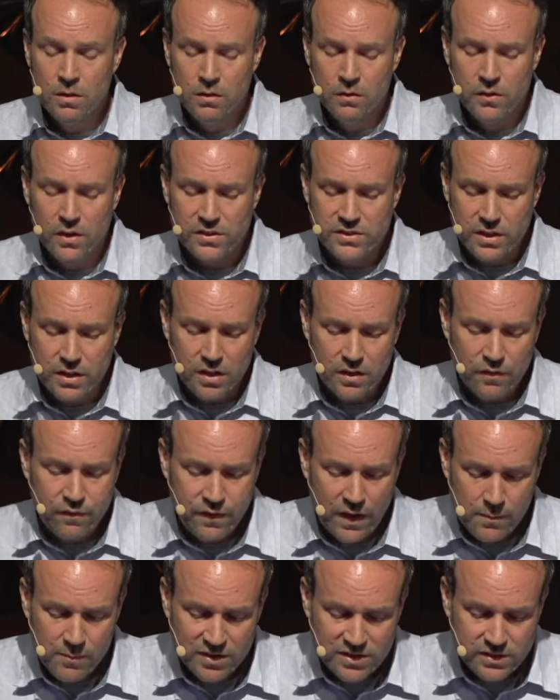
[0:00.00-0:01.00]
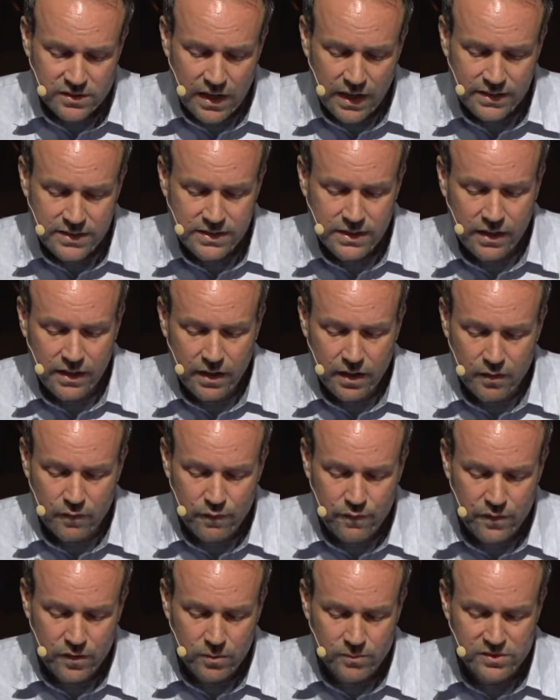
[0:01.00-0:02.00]
There's a famous 1999
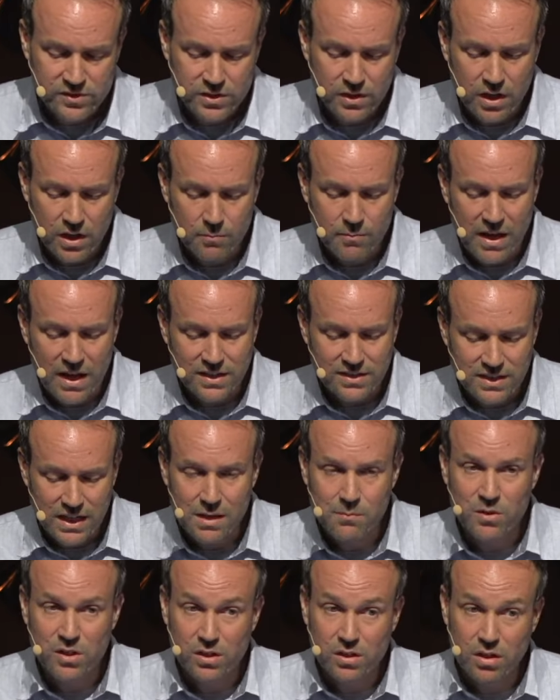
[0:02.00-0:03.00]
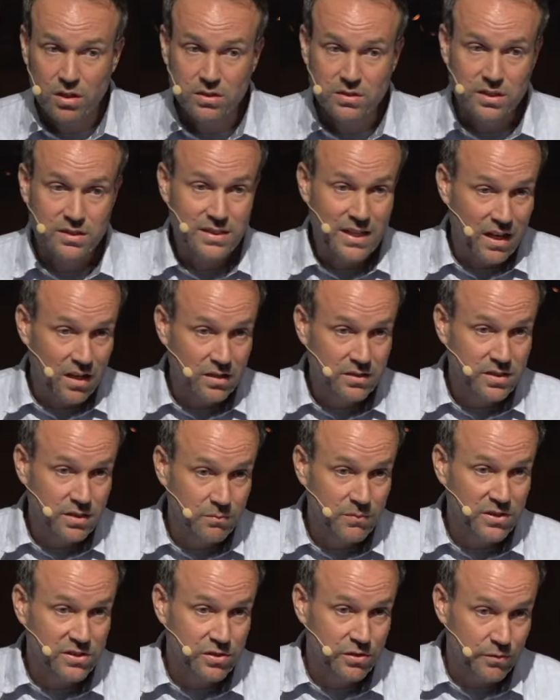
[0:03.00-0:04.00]
film starring Matt Damon called The Talented
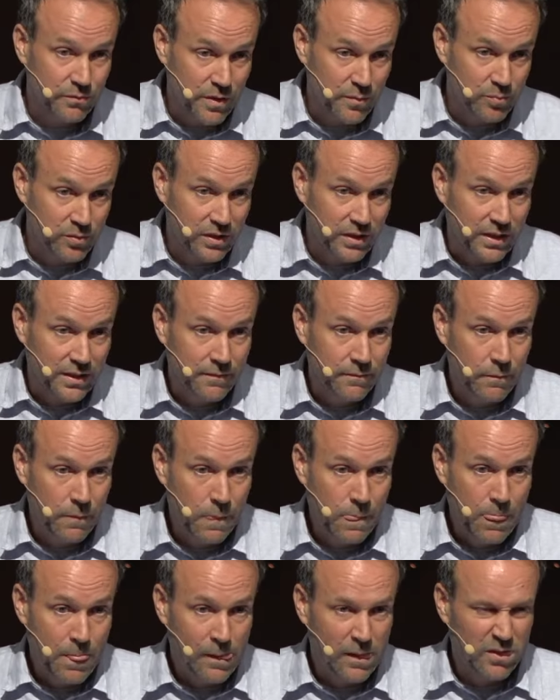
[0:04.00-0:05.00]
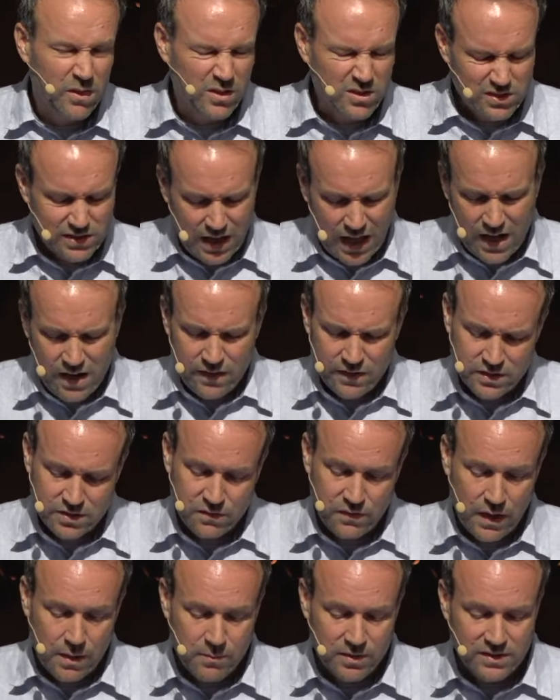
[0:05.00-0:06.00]
Mr. Ripley. And there's kind of this
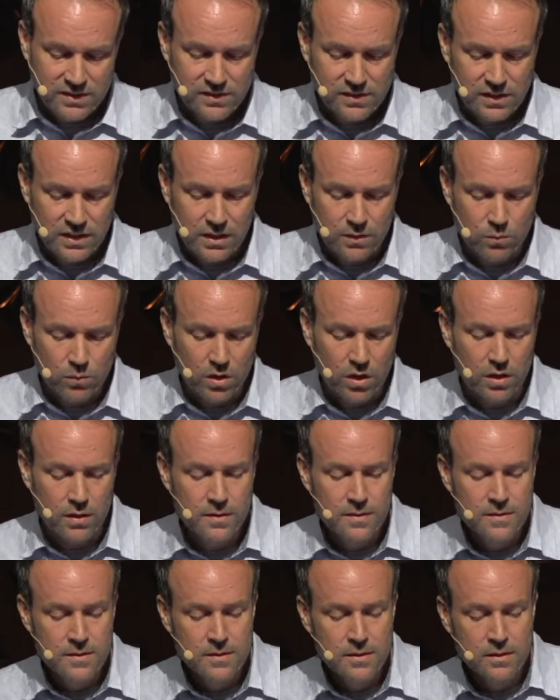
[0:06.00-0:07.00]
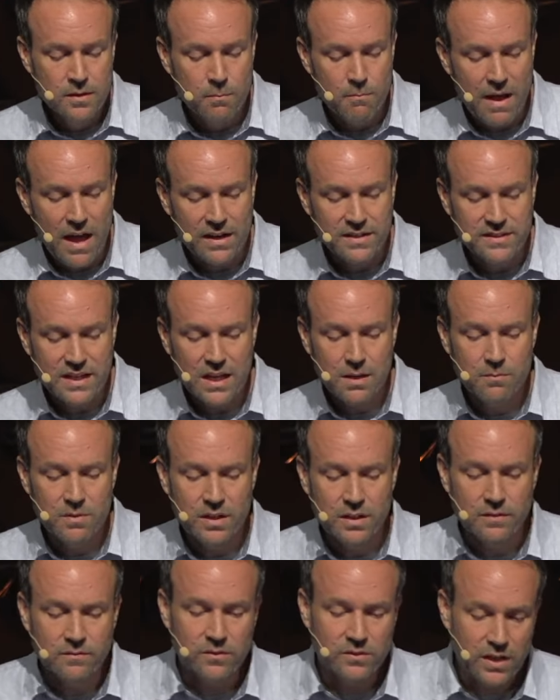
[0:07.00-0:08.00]
famous scene where Matt
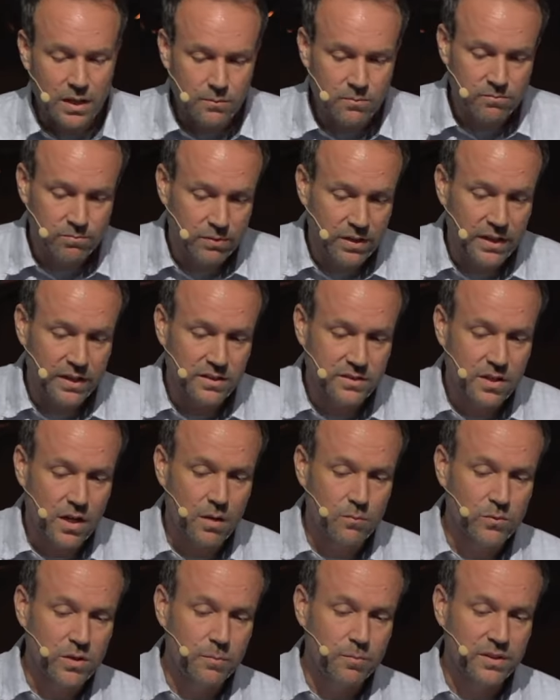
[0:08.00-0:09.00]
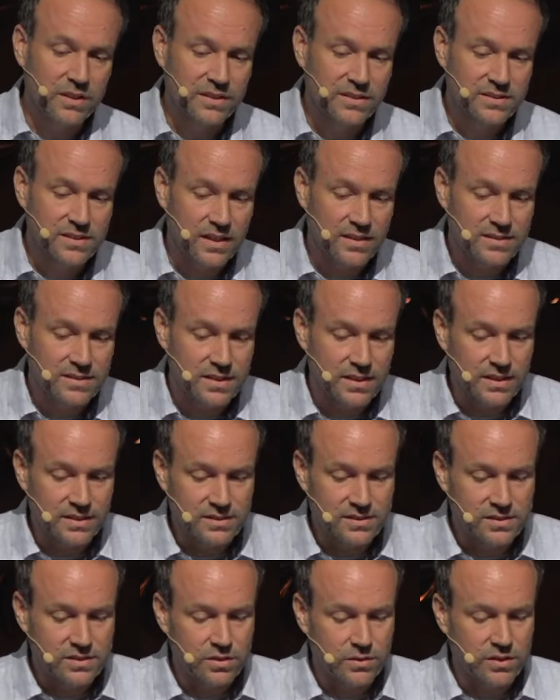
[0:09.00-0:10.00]
Damon, playing Tom Ripley, says
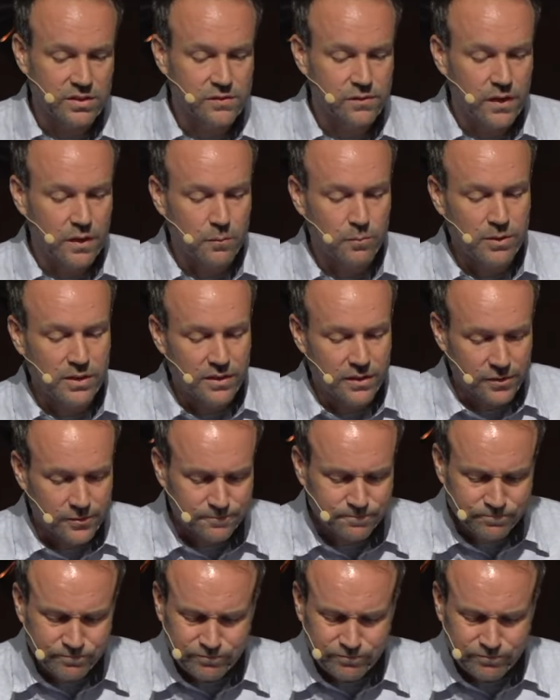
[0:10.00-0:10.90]
this to his friend Peter.